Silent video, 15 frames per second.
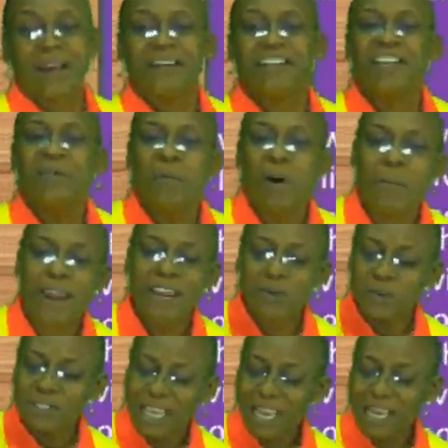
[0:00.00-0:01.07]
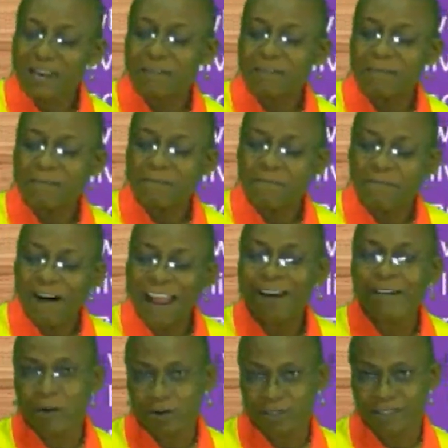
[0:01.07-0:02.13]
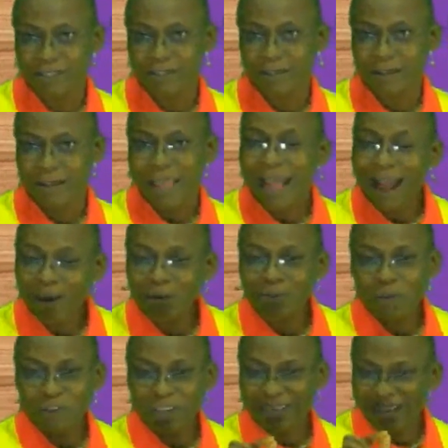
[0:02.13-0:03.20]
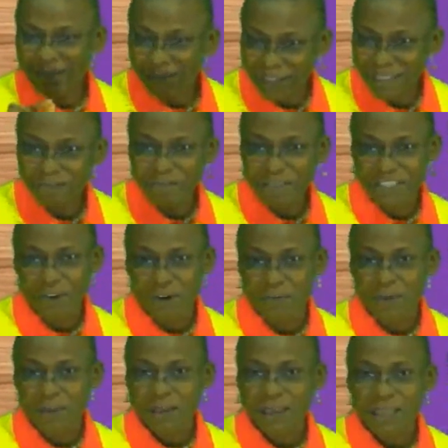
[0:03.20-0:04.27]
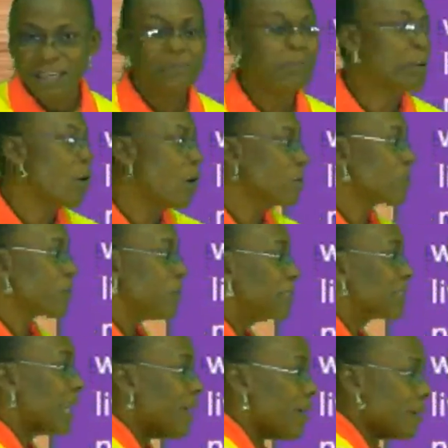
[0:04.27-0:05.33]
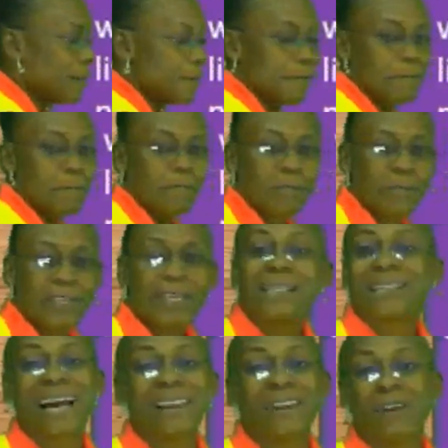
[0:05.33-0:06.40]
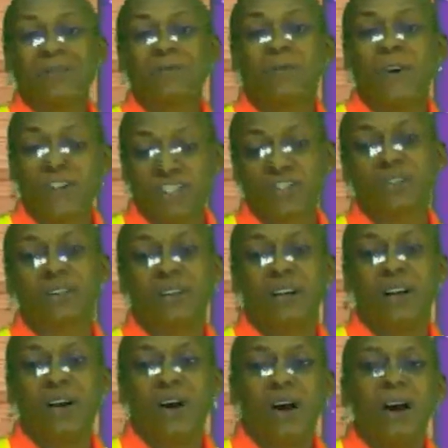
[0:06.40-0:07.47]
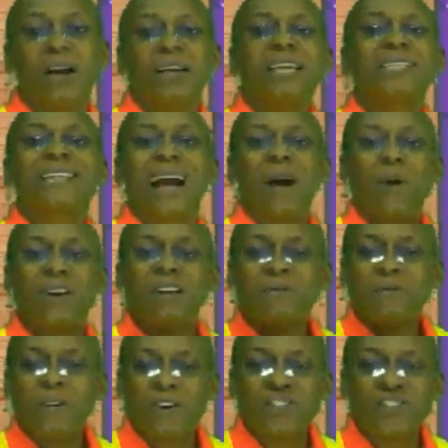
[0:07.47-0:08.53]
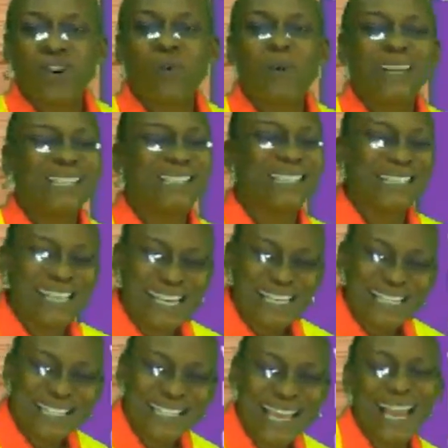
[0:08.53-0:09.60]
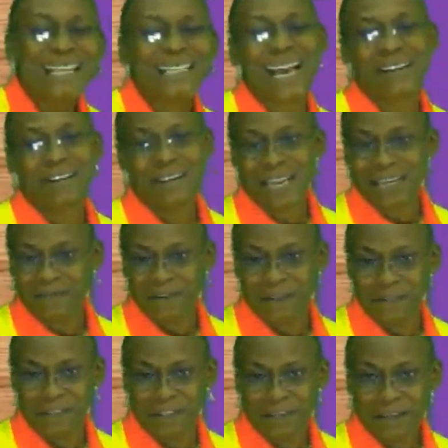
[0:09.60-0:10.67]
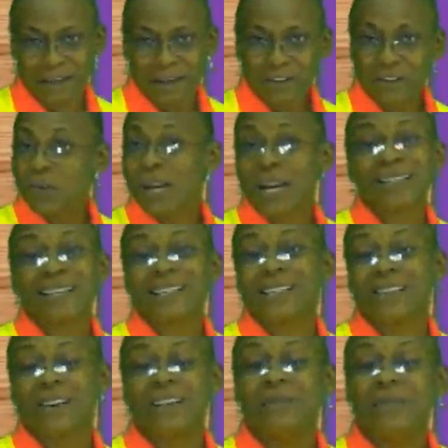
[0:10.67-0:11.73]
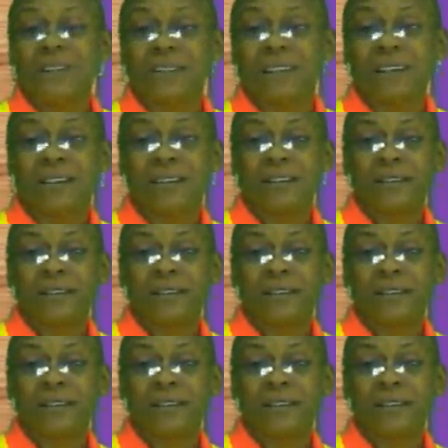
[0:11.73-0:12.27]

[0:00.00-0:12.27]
The moment you take virus out of a living medium, it becomes crystal. It cannot function. It can only function when it is inside another living thing. So you can say it's a non-living thing.